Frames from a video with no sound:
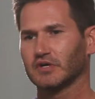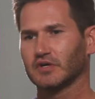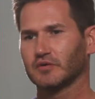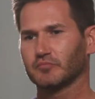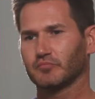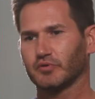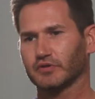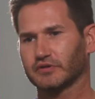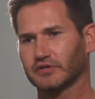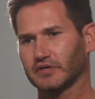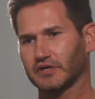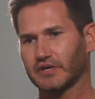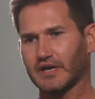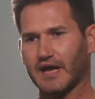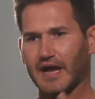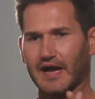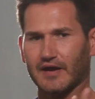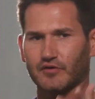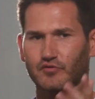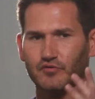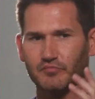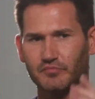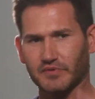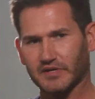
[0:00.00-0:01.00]
put the
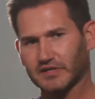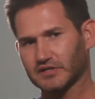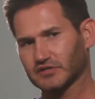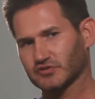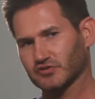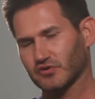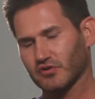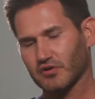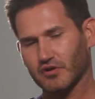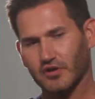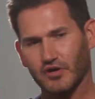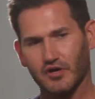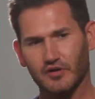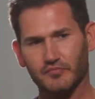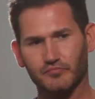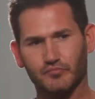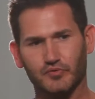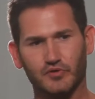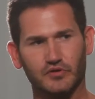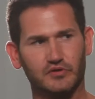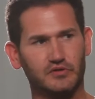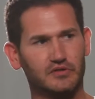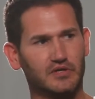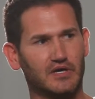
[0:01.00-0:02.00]
Akron Beacon Journal on,
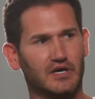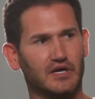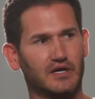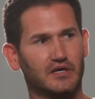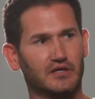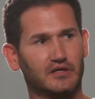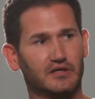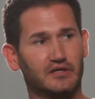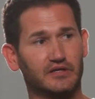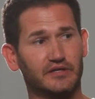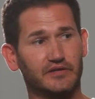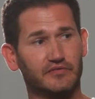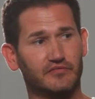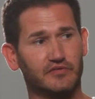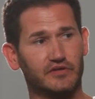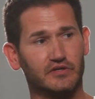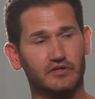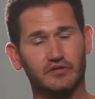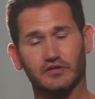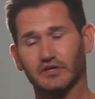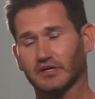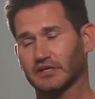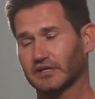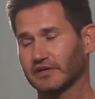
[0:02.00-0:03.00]
put uh, Cleveland,
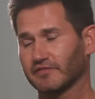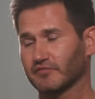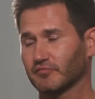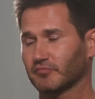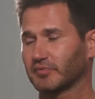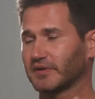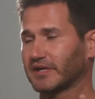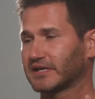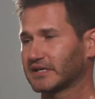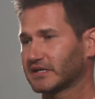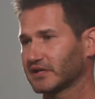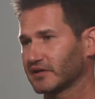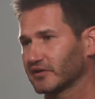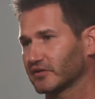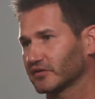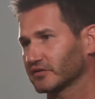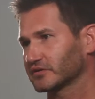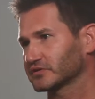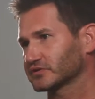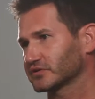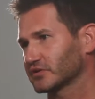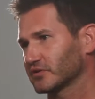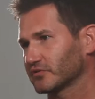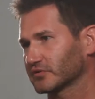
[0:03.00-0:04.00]
the Cleveland Plain Dealer,
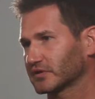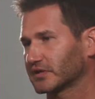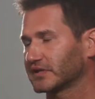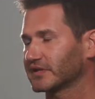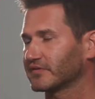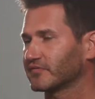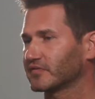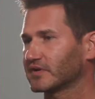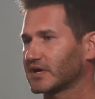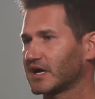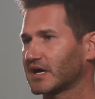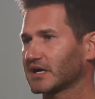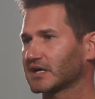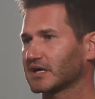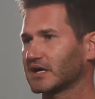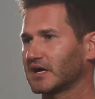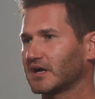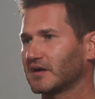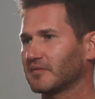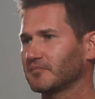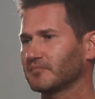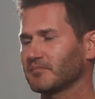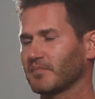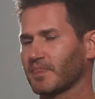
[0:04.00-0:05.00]
so cleveland dot
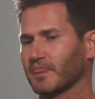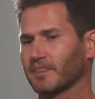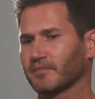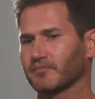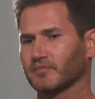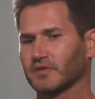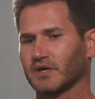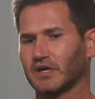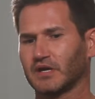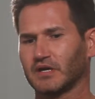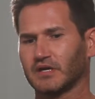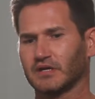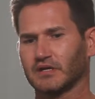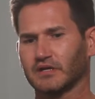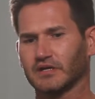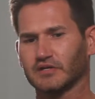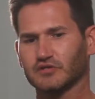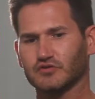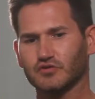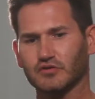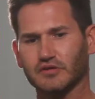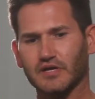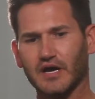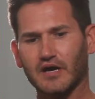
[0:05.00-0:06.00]
com. In
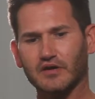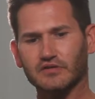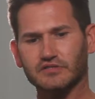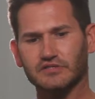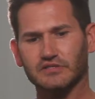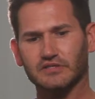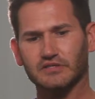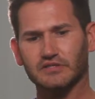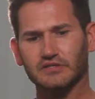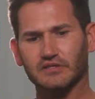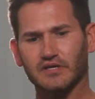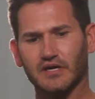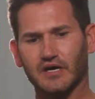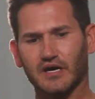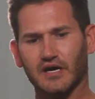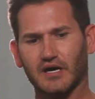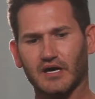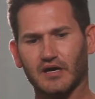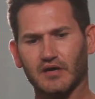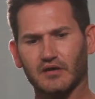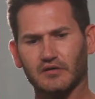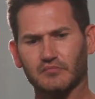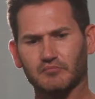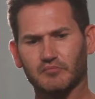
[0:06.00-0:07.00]
two thousand,
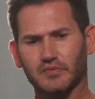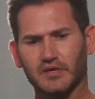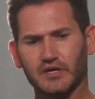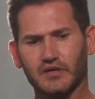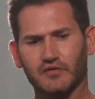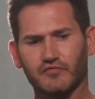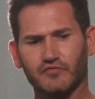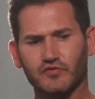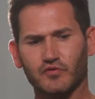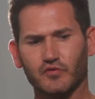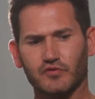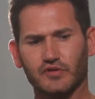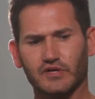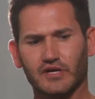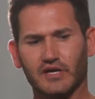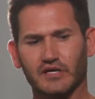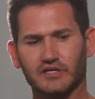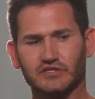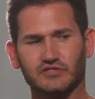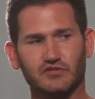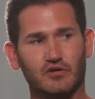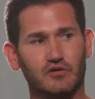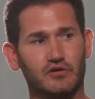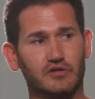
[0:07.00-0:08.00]
uh, me and a few other guys
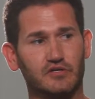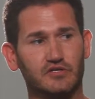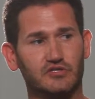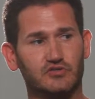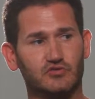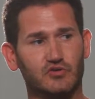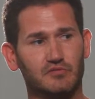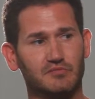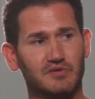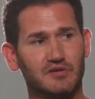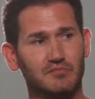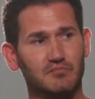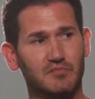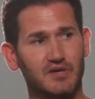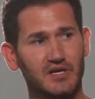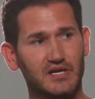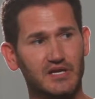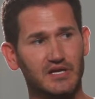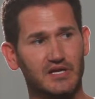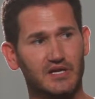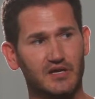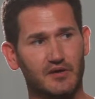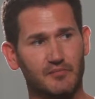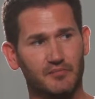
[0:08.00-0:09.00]
started a streaming
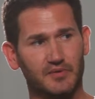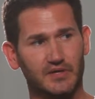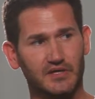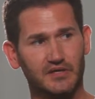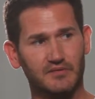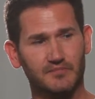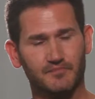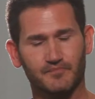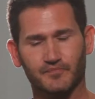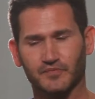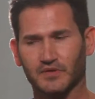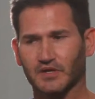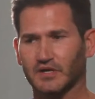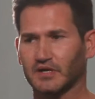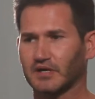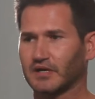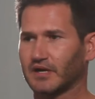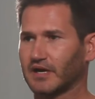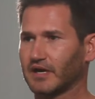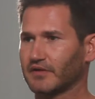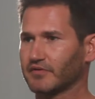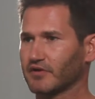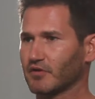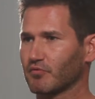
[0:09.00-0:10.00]
media company,
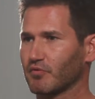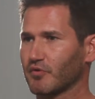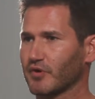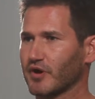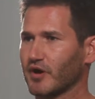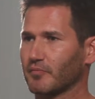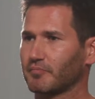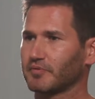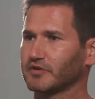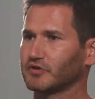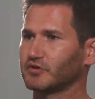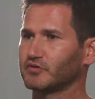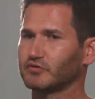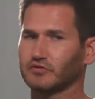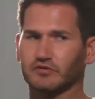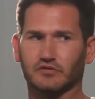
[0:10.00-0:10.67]
and there we were helping. What year was